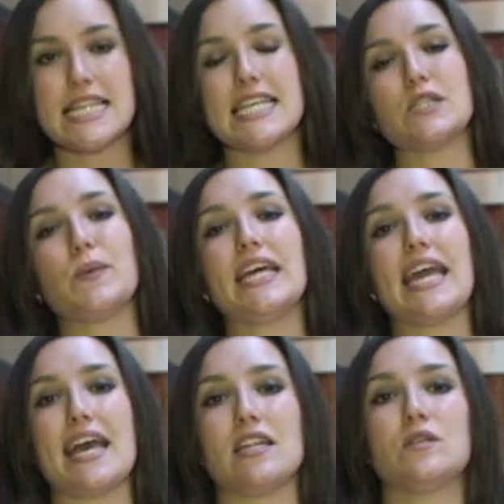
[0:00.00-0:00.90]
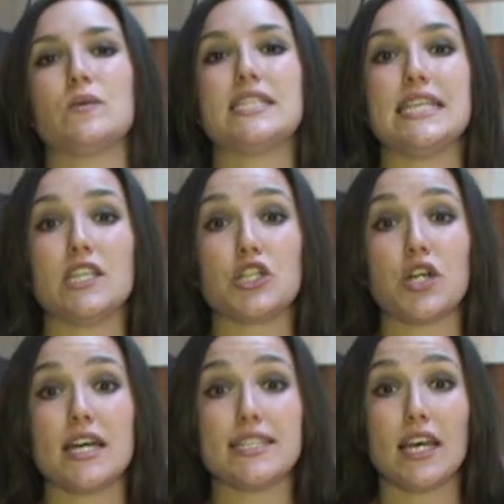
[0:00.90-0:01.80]
This weekend we'll see the
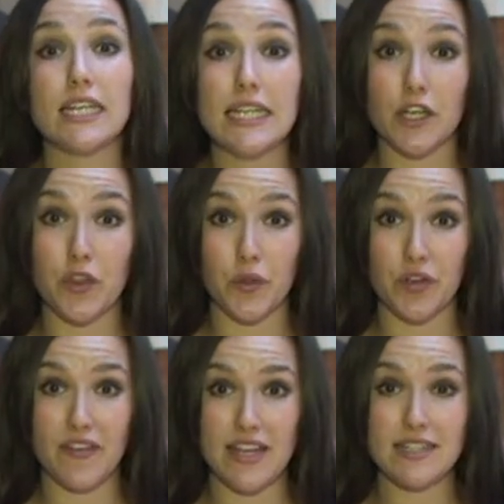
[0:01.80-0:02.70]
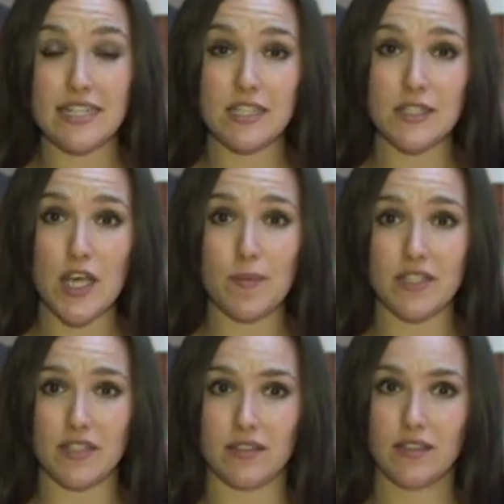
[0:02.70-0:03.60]
Trycyclingathon event in
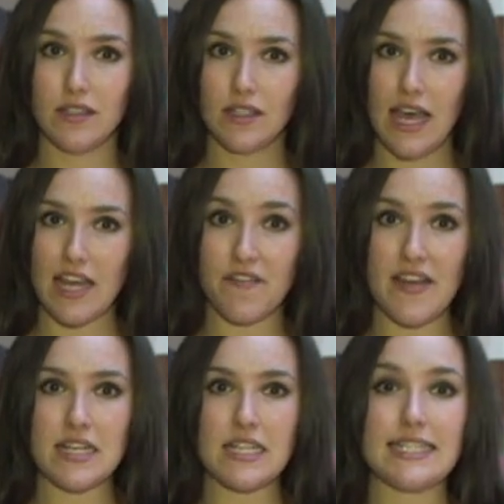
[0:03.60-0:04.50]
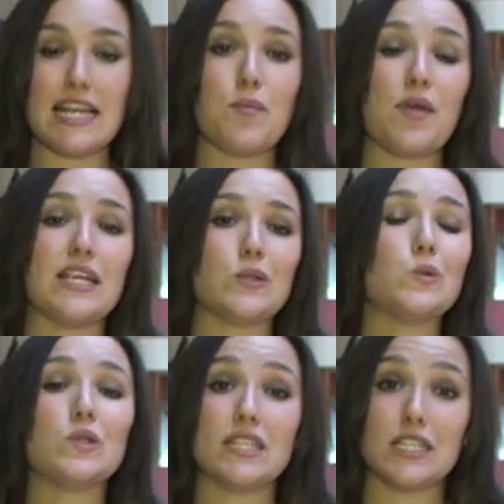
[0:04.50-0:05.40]
Surbiton, an event to celebrate
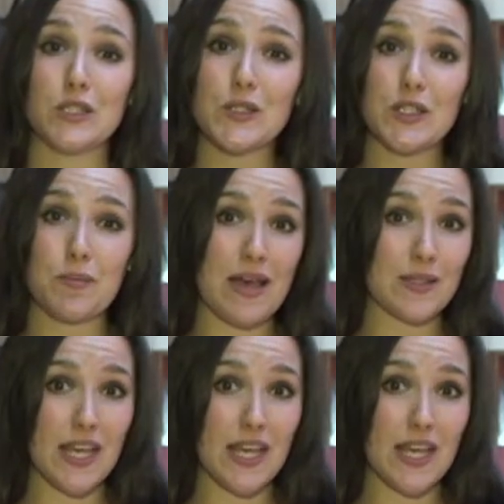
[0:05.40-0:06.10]
all that is good about